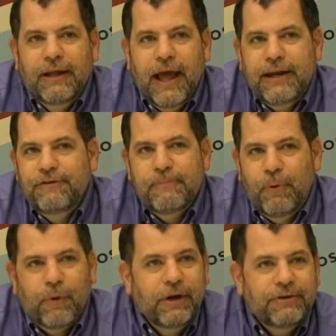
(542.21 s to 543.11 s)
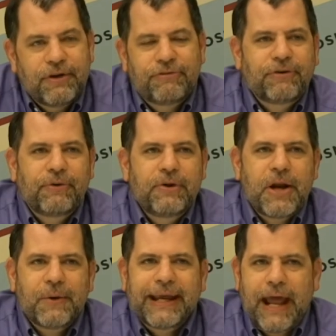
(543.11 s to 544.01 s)
And it's important just to,
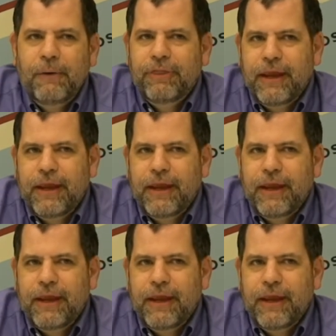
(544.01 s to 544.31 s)
get out